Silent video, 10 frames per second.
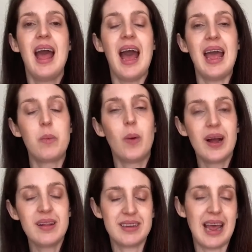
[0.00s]
a
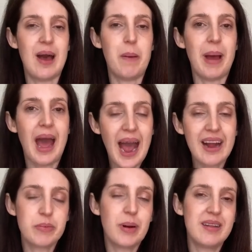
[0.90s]
wilder gown but a
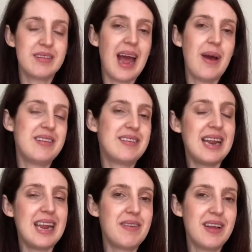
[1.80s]
hacked wilder gown, a
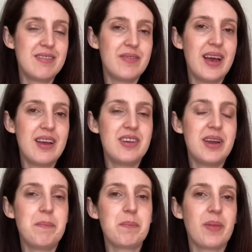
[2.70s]
sleeveless
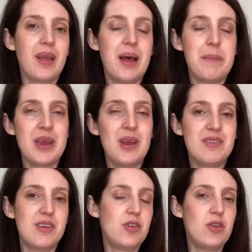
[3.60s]
version. Um, I
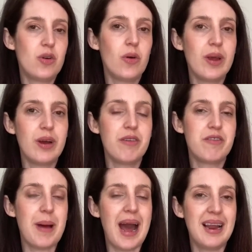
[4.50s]
used a tutorial
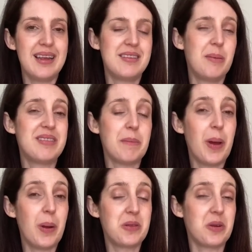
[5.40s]
from Alice who is the
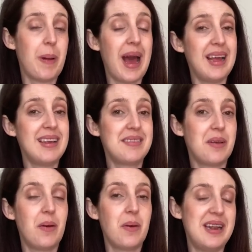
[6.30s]
Polka Dot Palace
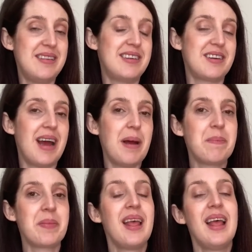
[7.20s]
on
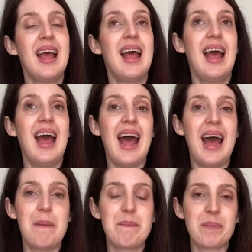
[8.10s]
Instagram
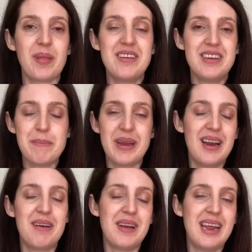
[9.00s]
um, and she'd made a
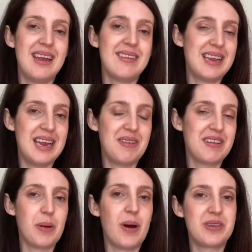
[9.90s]
lovely
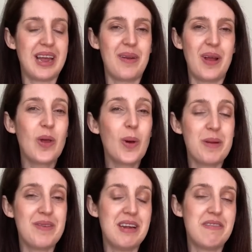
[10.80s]
sleeveless wild gown. I thought it would
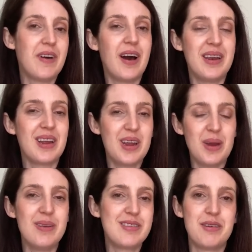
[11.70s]
be really fun and
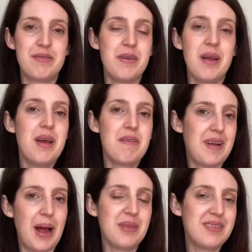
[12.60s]
cute sort of
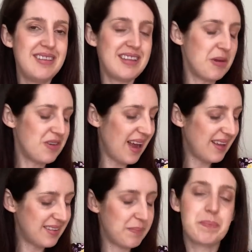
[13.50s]
flouncy summer
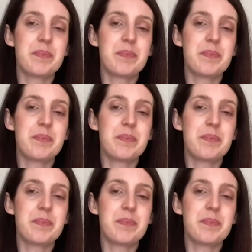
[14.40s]
dress.